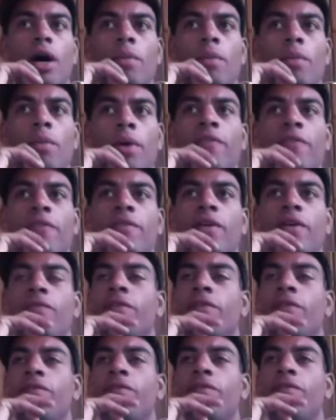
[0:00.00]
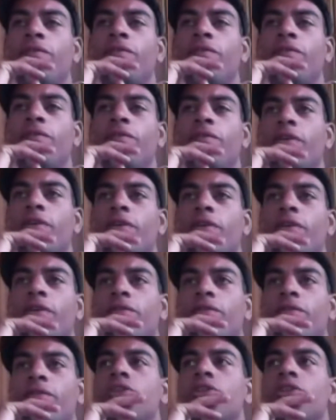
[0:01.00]
But if I had
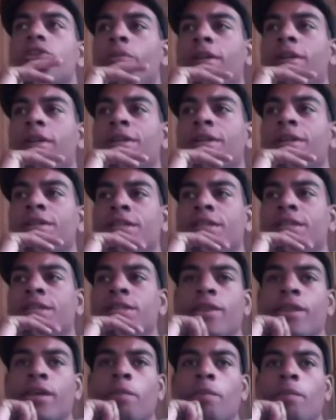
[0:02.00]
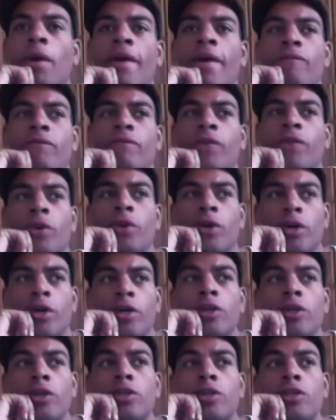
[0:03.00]
your abilities, I think my
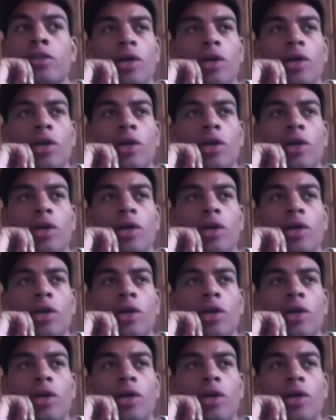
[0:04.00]
focus